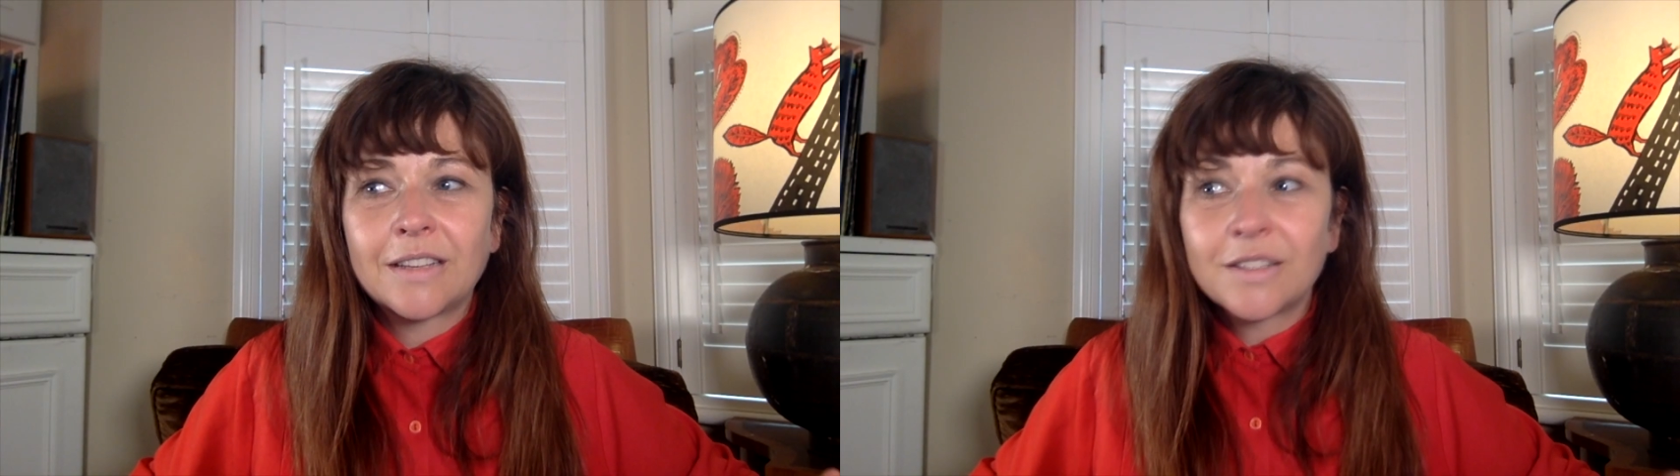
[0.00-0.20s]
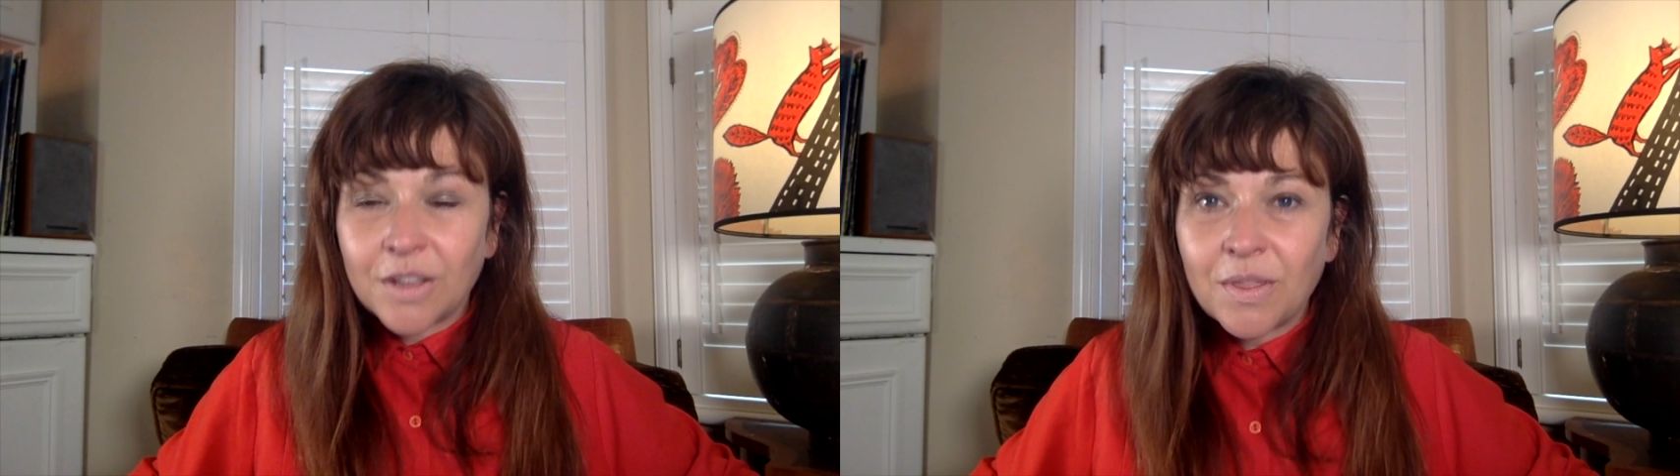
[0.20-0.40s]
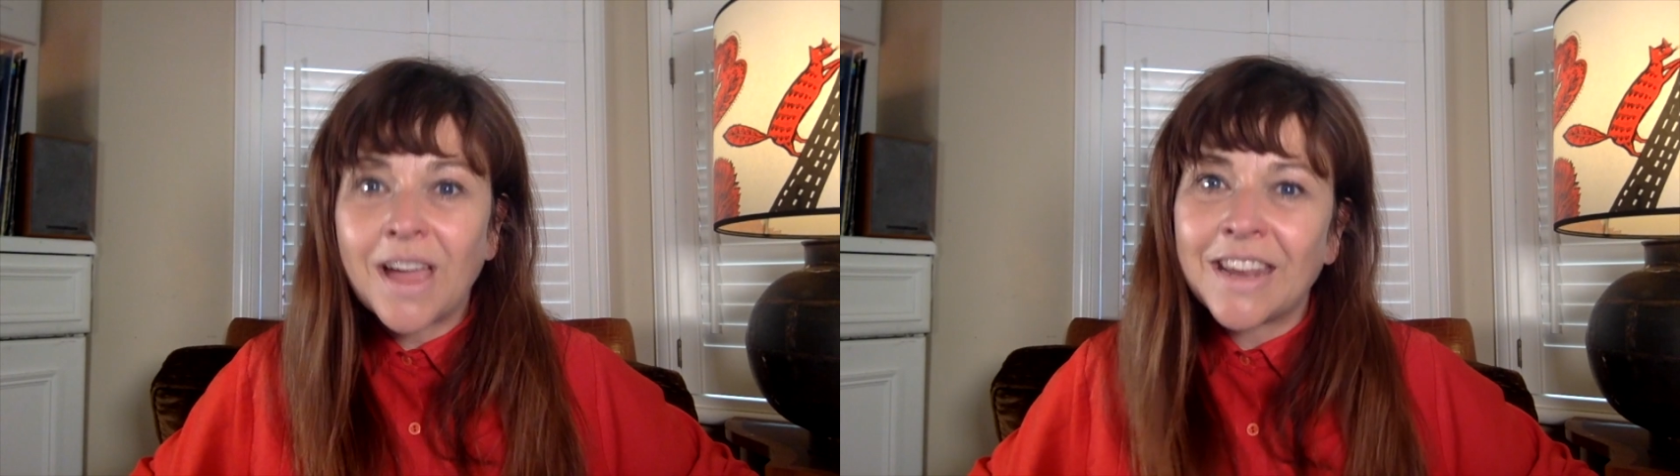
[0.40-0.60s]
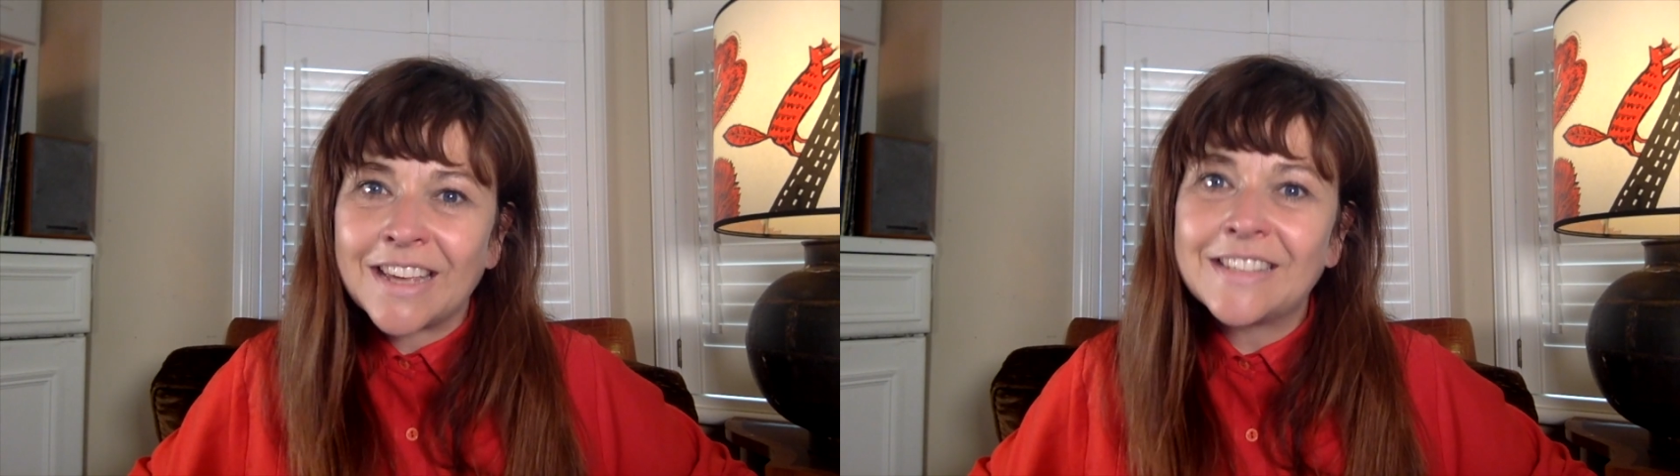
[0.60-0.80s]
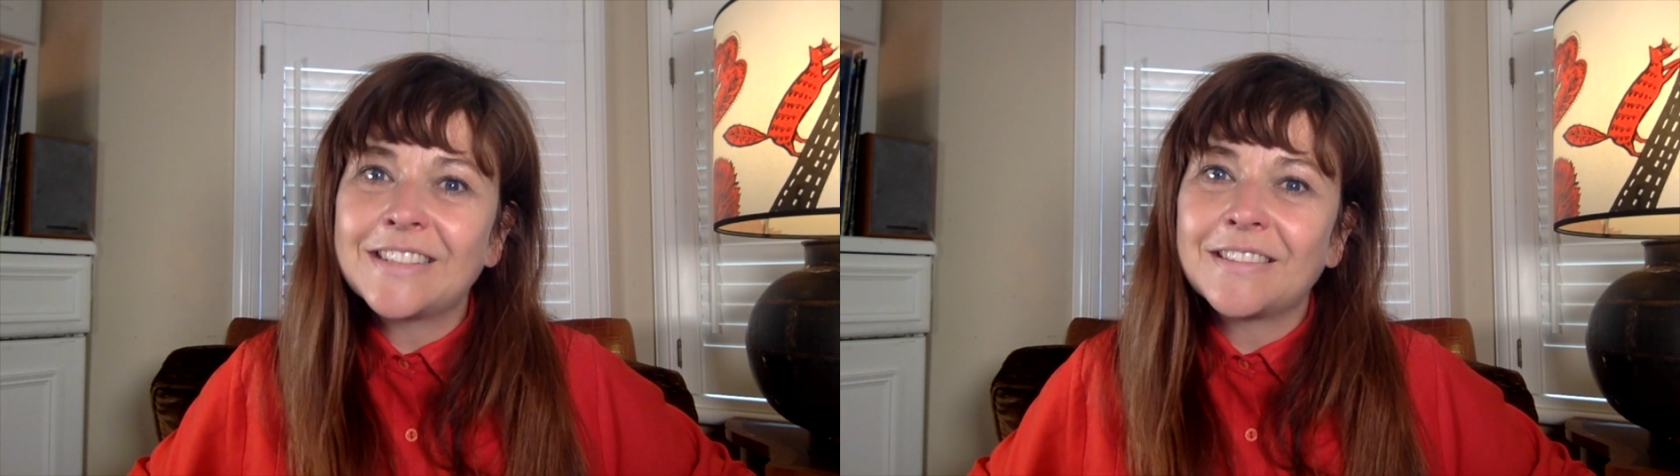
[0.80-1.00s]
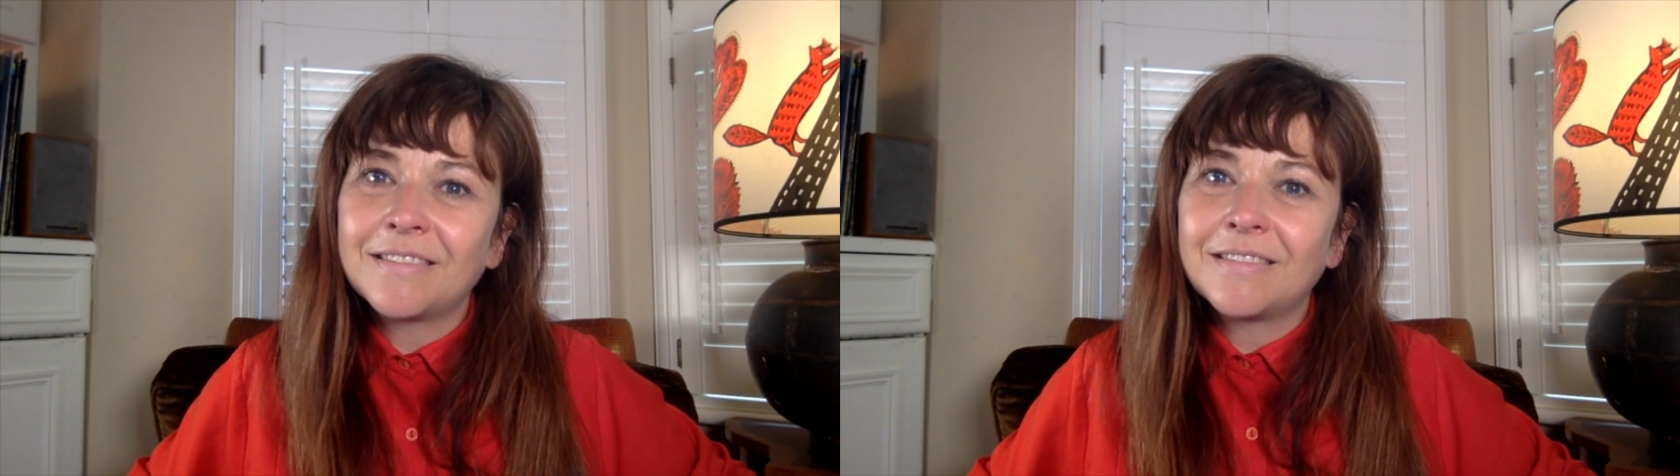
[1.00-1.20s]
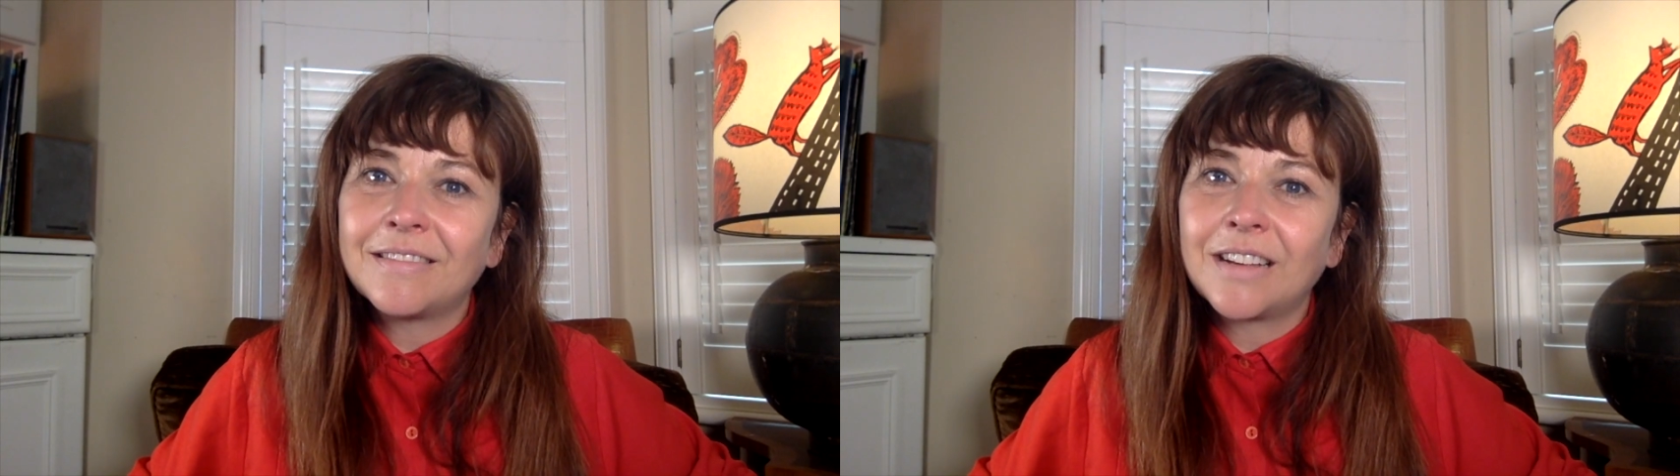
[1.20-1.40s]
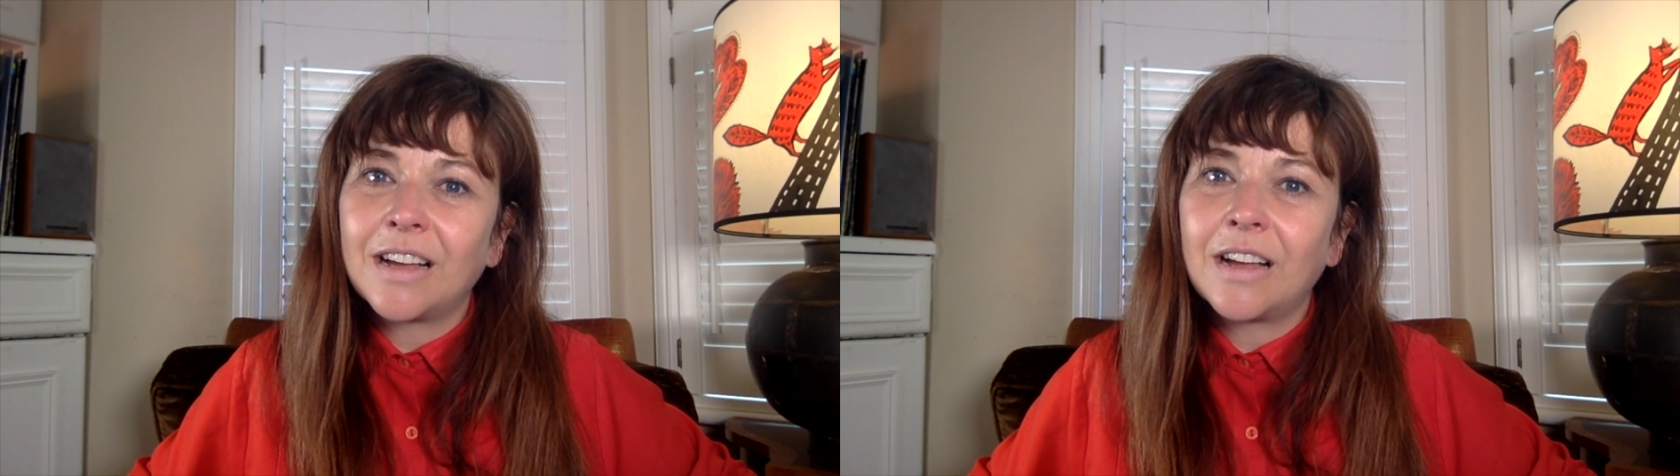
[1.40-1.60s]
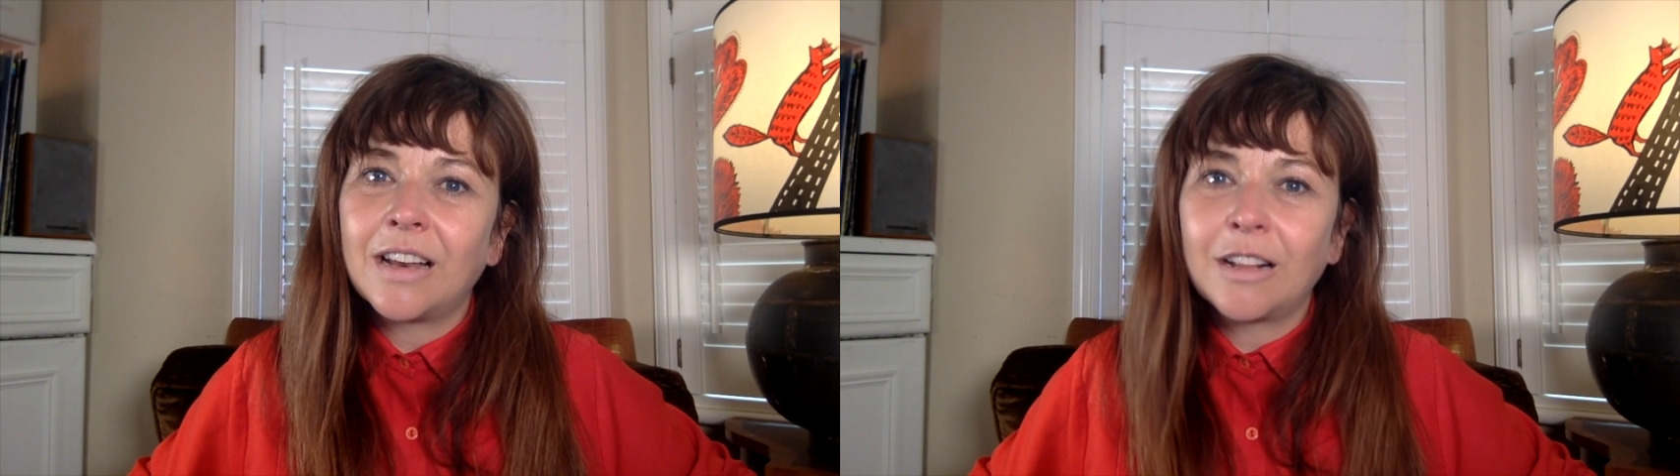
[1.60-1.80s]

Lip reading: So that is a